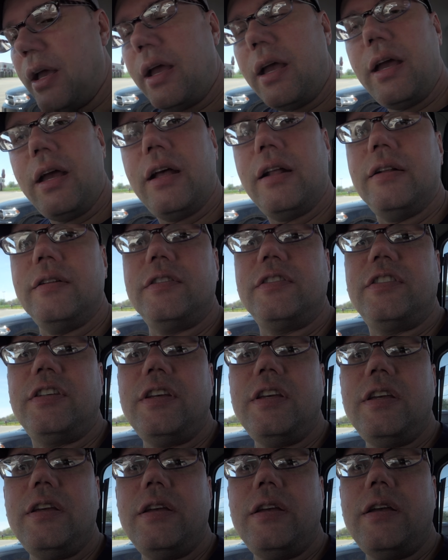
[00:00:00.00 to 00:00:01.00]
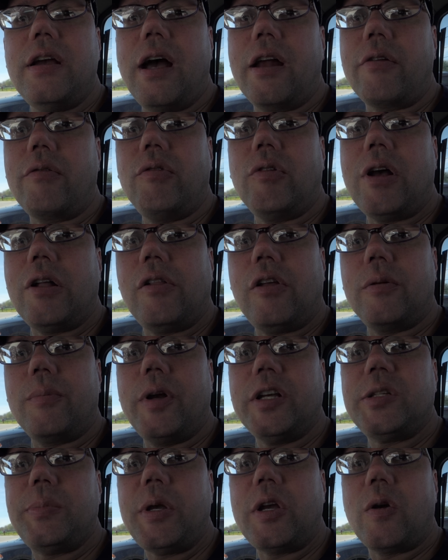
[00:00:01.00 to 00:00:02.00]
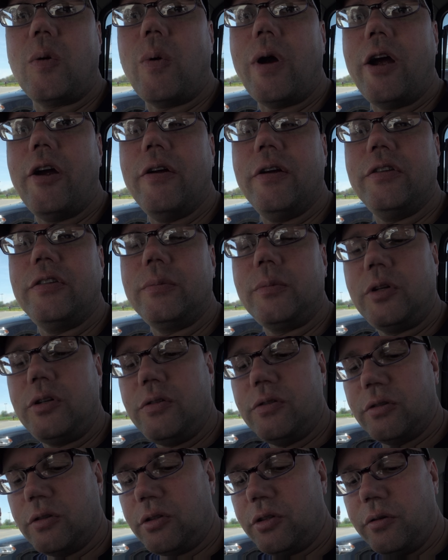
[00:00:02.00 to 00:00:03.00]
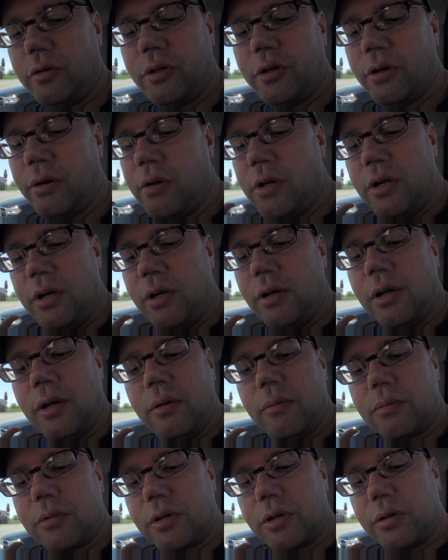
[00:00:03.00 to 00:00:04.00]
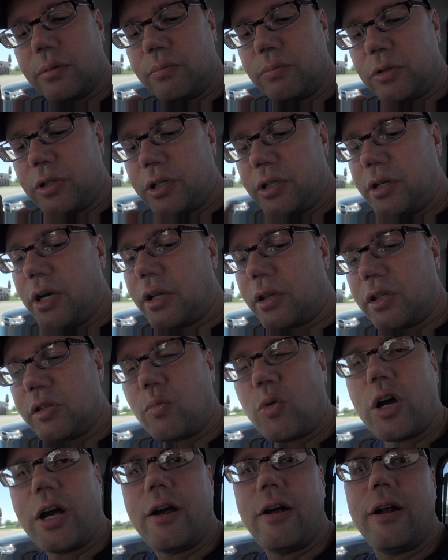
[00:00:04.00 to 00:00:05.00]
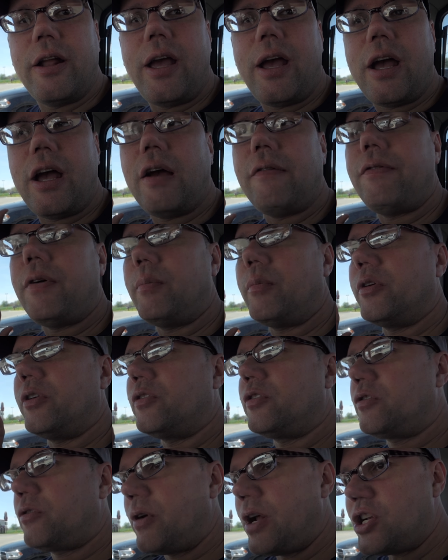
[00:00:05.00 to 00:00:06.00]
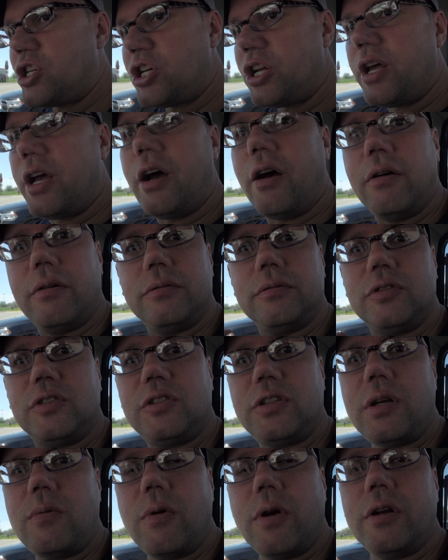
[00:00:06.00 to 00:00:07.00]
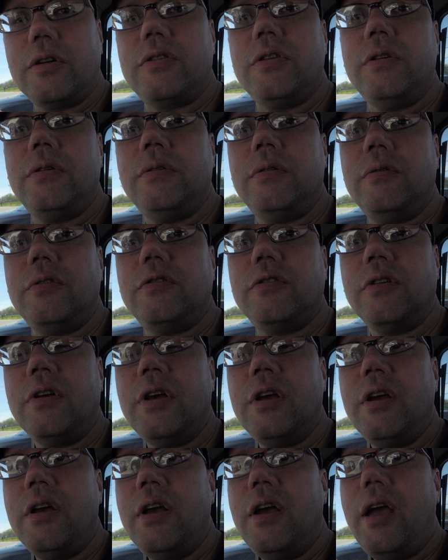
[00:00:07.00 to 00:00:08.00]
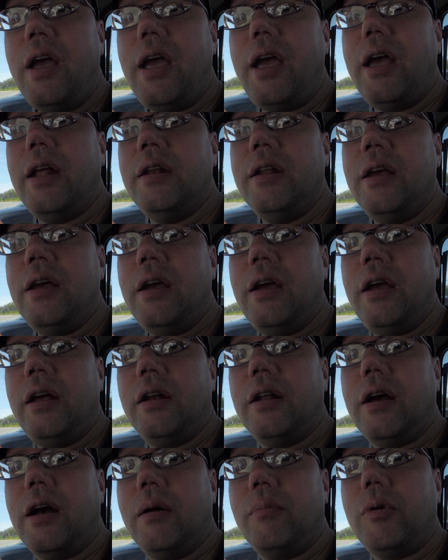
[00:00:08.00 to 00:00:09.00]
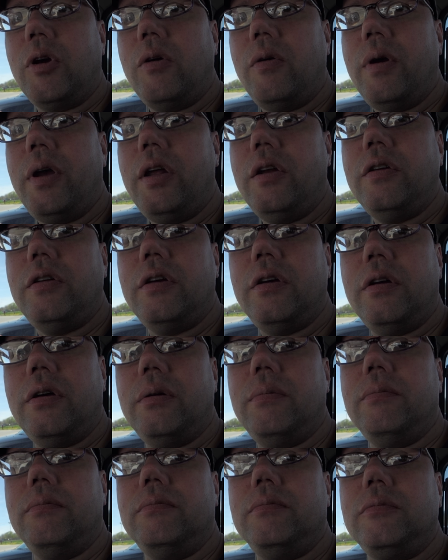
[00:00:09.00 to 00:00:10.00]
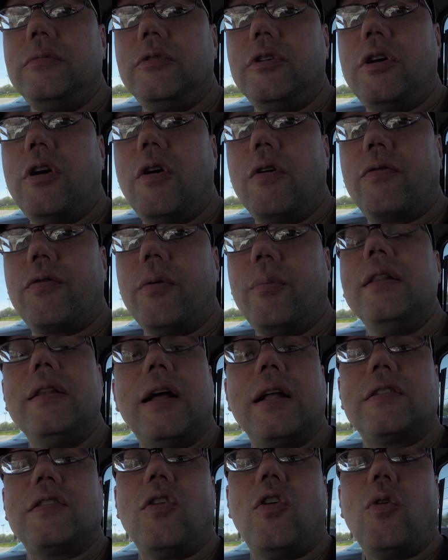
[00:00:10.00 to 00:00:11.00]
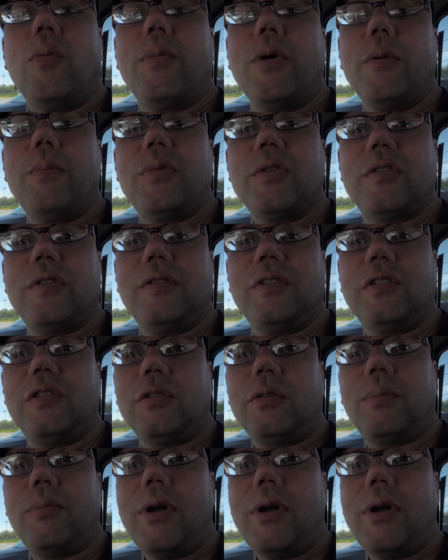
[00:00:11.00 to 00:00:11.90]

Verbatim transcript: and see, I don't know how long my speaker wire is. I'm going to use a tuner I'm going to cut the wire in half. I'm going to stretch it out, see where it tunes, and then I'm going to go from there. That's the whole purpose of this little